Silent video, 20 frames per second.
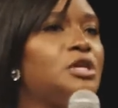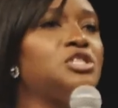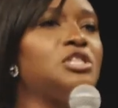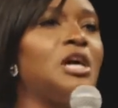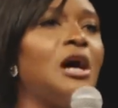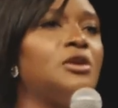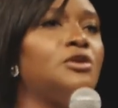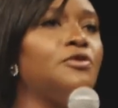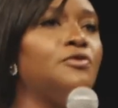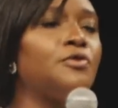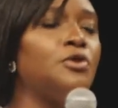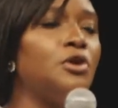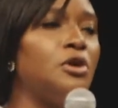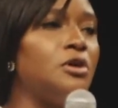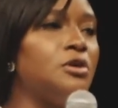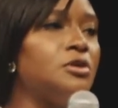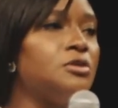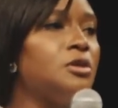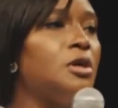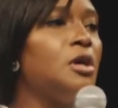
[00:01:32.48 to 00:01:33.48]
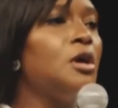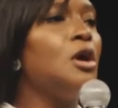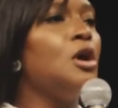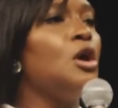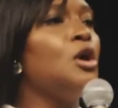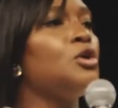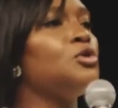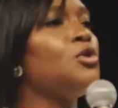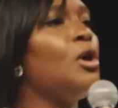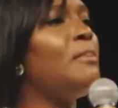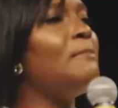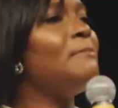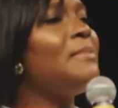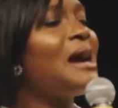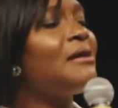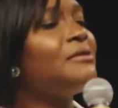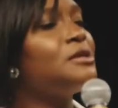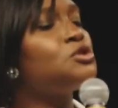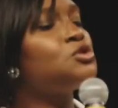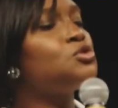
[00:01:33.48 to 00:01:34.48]
a child of God, your
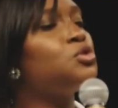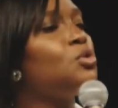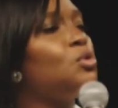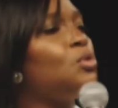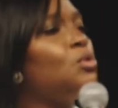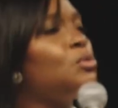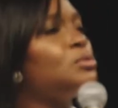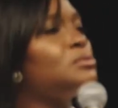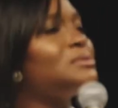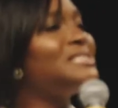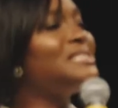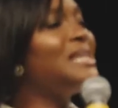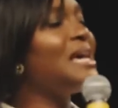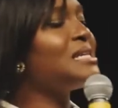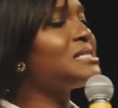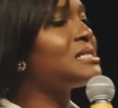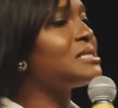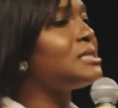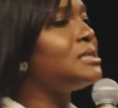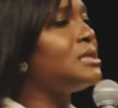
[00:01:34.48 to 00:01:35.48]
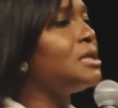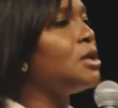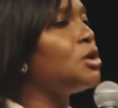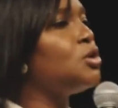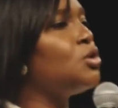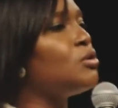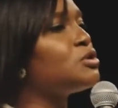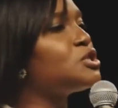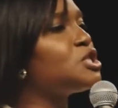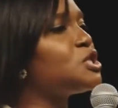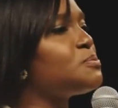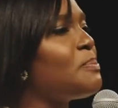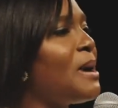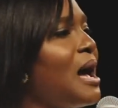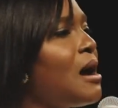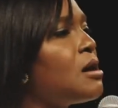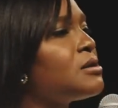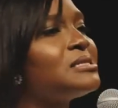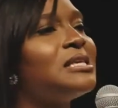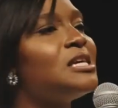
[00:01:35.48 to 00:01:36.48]
marital destiny, your
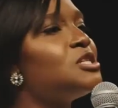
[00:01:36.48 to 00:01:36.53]
spouse